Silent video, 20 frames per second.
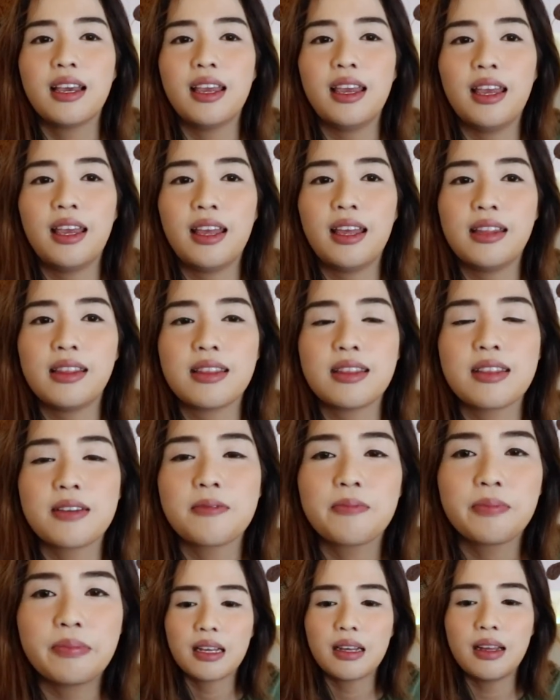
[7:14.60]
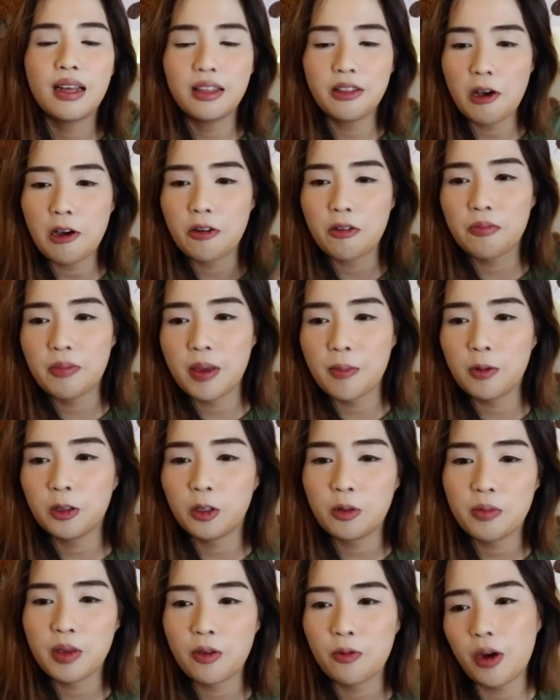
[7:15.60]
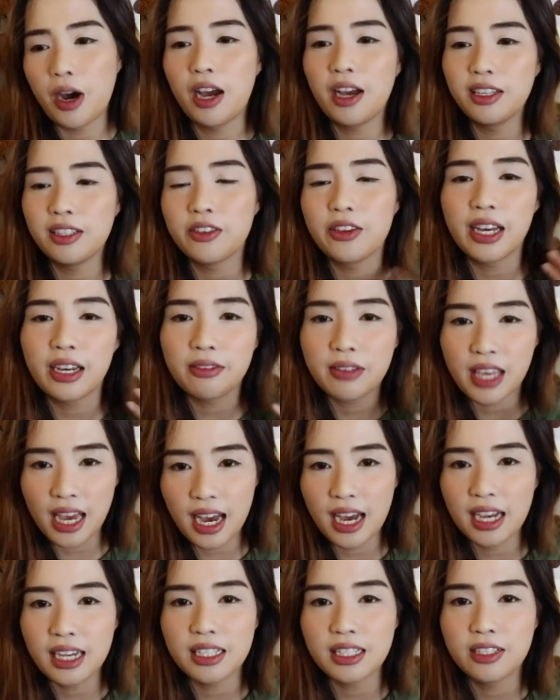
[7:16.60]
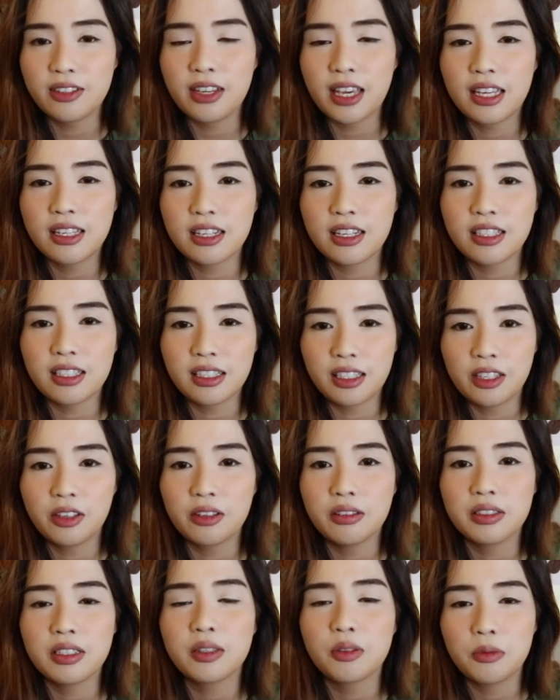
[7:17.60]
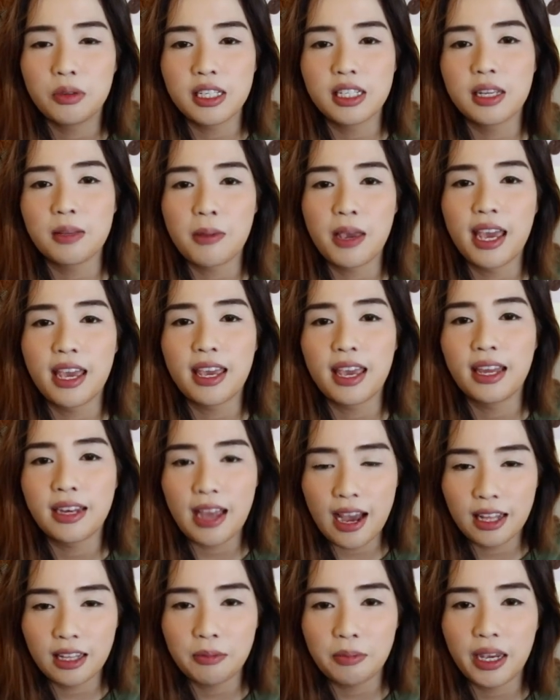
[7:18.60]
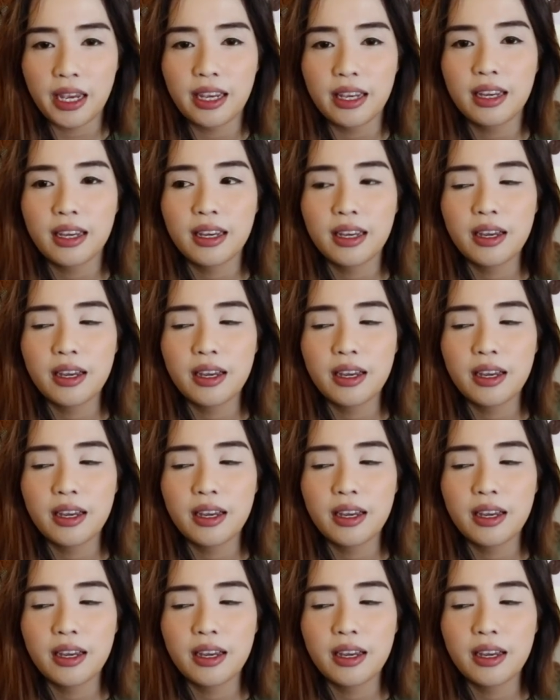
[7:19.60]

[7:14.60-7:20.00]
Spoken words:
And a lot of people told me, why do you have cash? You can just use WeChat Pay and Alipay.